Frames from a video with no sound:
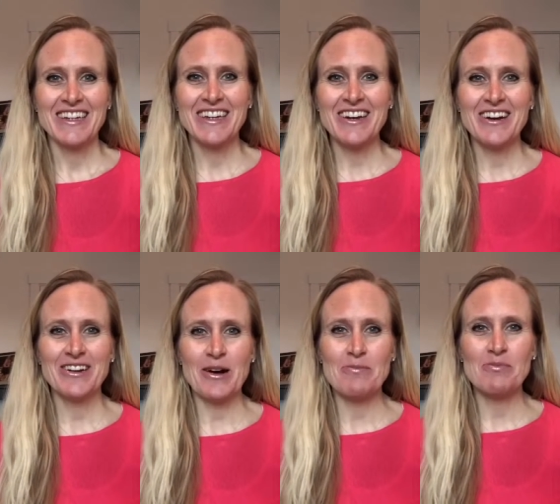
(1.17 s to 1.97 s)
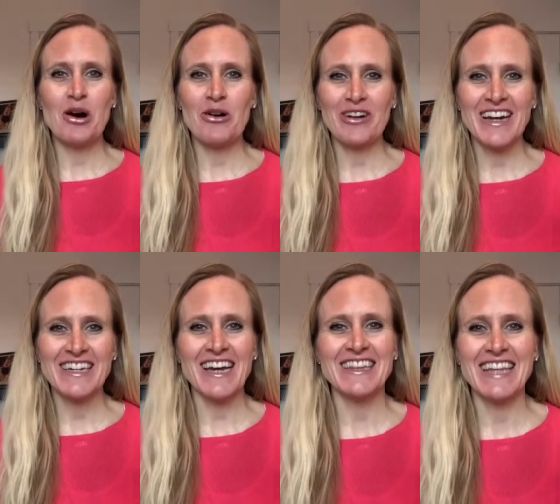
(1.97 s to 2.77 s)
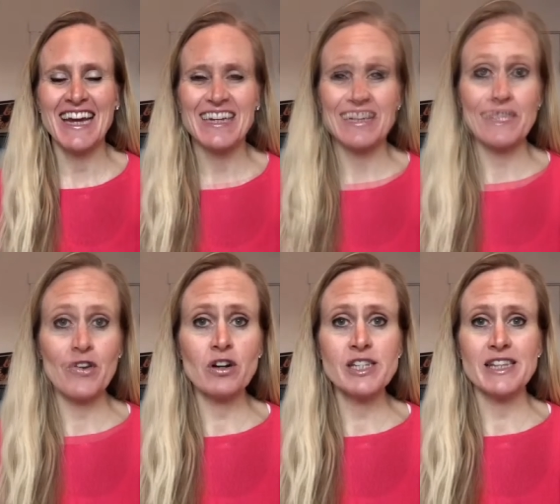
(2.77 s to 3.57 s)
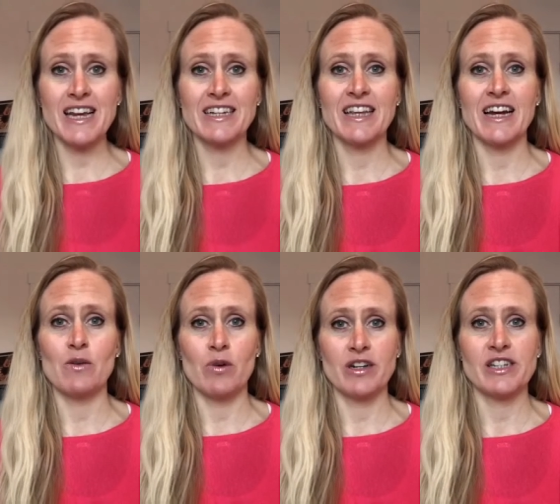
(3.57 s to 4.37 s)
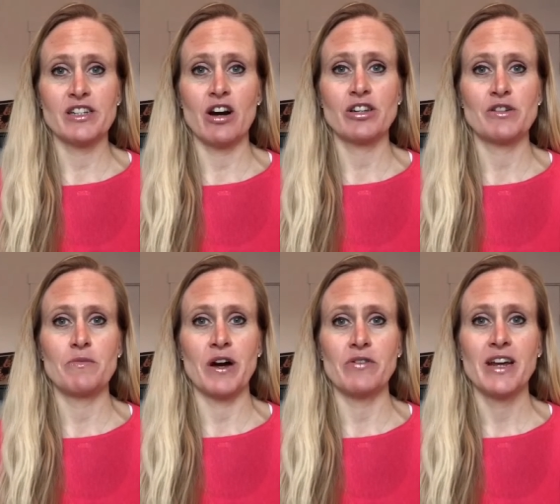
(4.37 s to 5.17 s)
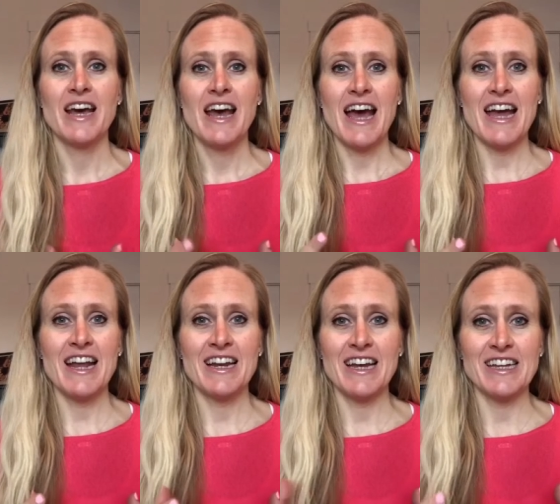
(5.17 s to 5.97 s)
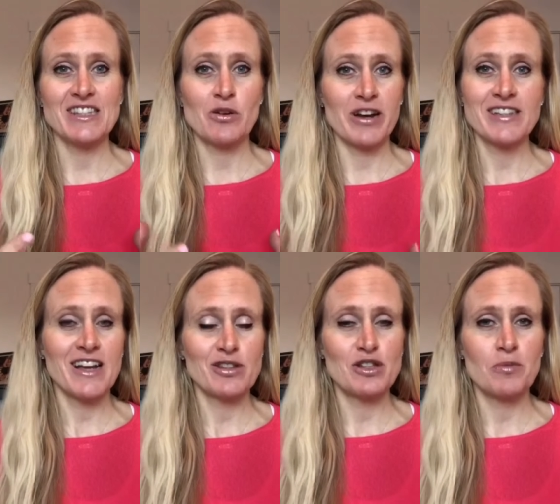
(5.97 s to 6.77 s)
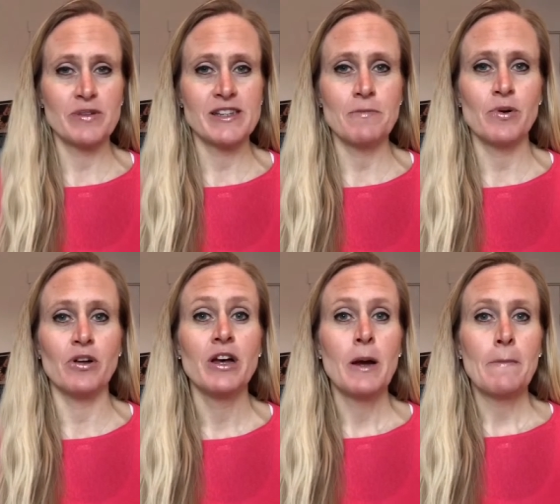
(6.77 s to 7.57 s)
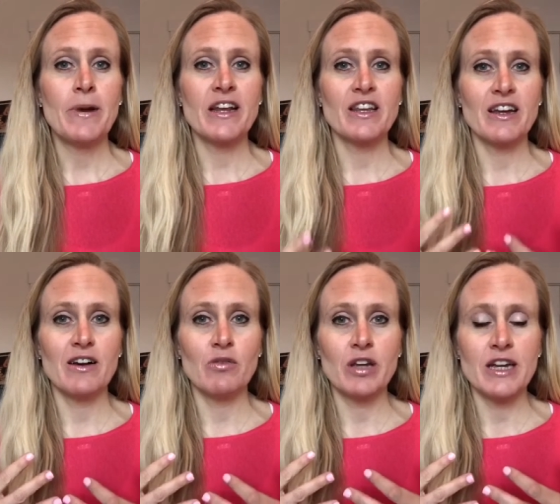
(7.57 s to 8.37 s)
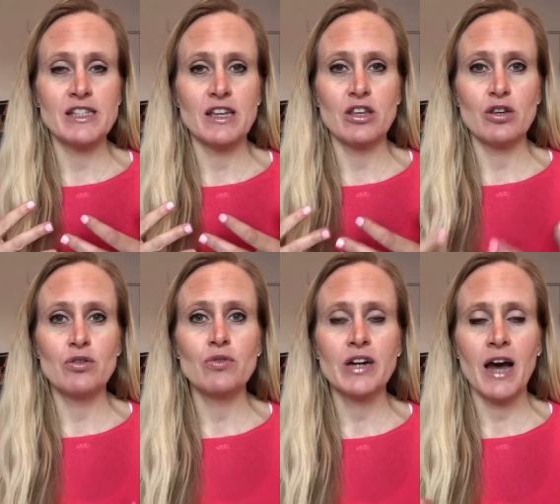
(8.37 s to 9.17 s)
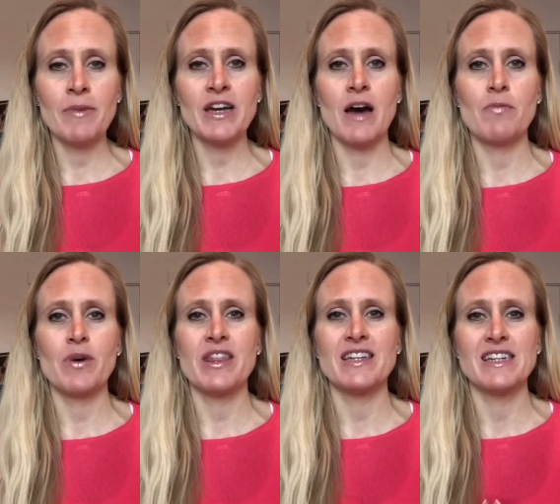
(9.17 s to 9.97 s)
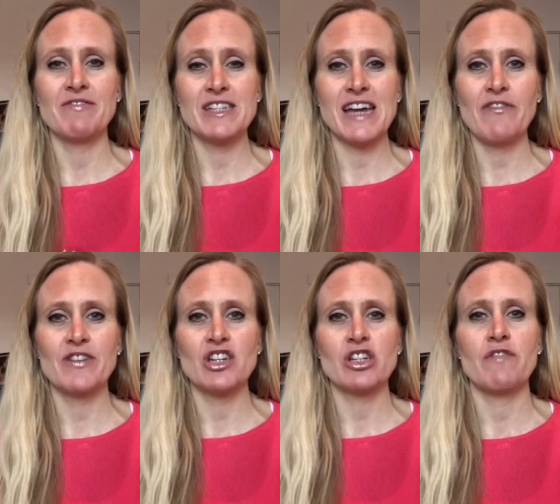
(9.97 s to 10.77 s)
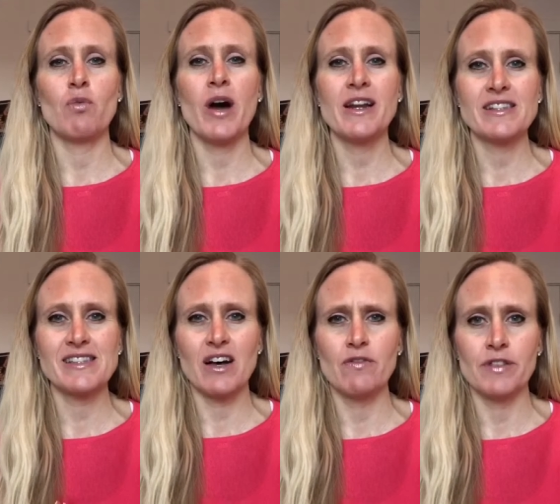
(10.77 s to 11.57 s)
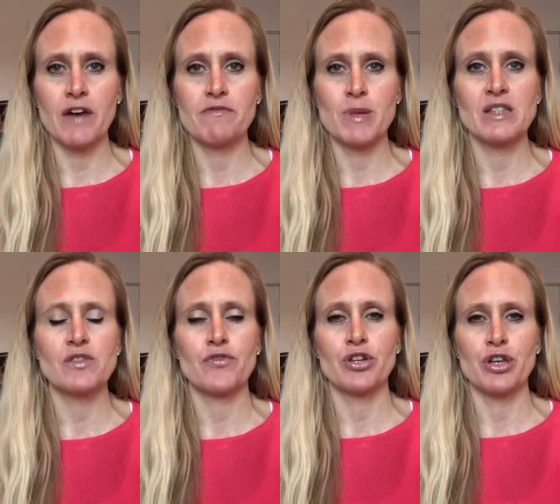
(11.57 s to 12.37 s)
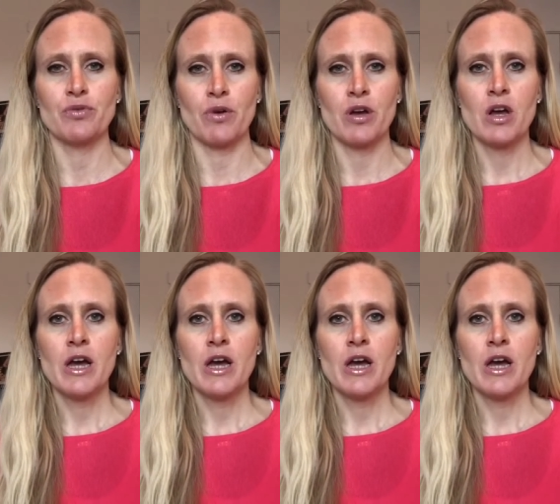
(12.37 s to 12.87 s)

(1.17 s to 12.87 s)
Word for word: Good morning, ladies. So the first thing that I want to talk to you about, and it's going to sound super simple, but is you coming up with a de definition of what self love means for you.